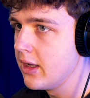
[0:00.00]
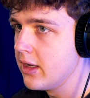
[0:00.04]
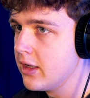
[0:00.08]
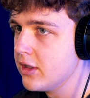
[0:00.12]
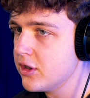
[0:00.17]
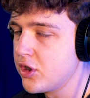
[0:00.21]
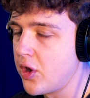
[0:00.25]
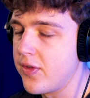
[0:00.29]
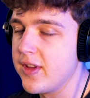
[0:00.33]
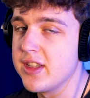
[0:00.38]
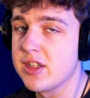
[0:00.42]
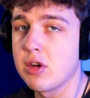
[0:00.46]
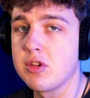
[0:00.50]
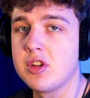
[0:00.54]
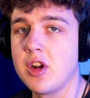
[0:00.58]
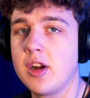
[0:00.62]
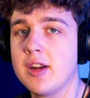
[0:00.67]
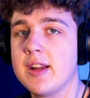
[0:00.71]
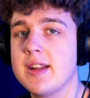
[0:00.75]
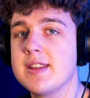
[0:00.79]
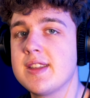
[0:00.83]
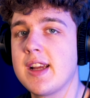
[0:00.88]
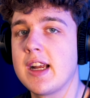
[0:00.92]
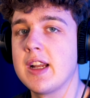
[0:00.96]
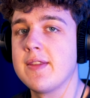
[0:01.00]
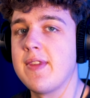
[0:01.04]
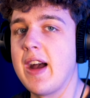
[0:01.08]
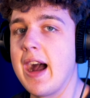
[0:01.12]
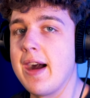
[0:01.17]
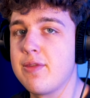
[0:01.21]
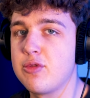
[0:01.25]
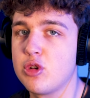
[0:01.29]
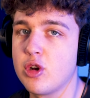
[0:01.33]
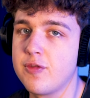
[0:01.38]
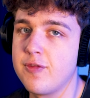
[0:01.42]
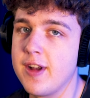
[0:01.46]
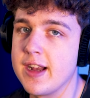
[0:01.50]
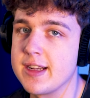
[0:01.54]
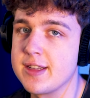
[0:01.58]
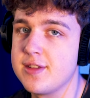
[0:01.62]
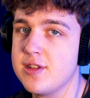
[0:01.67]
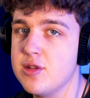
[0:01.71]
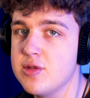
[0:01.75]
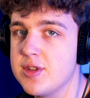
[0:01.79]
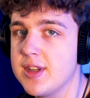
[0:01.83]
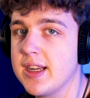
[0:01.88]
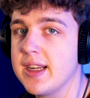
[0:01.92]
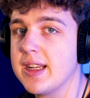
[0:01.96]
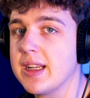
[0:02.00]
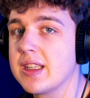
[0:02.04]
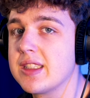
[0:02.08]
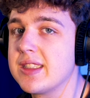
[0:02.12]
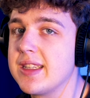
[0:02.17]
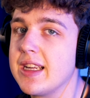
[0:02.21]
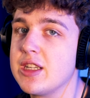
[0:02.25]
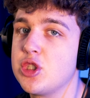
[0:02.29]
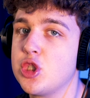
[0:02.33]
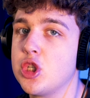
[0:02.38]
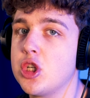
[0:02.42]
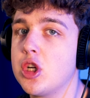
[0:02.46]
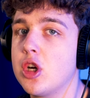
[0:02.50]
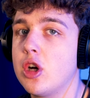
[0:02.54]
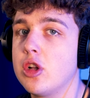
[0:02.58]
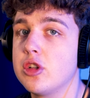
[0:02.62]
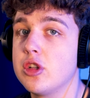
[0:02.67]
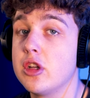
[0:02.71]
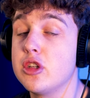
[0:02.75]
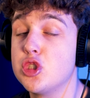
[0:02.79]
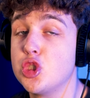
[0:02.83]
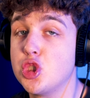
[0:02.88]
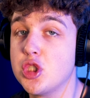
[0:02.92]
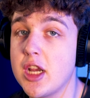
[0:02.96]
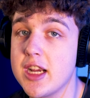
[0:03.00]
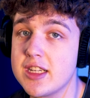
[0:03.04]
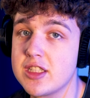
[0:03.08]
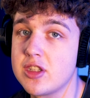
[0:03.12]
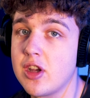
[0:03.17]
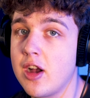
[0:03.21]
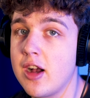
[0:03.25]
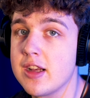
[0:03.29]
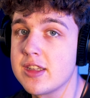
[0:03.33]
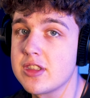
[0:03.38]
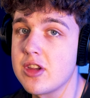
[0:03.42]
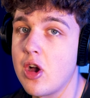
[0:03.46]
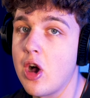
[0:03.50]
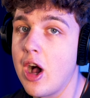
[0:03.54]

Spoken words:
So these are done inside of After Effects using an extension called Shake Sauce.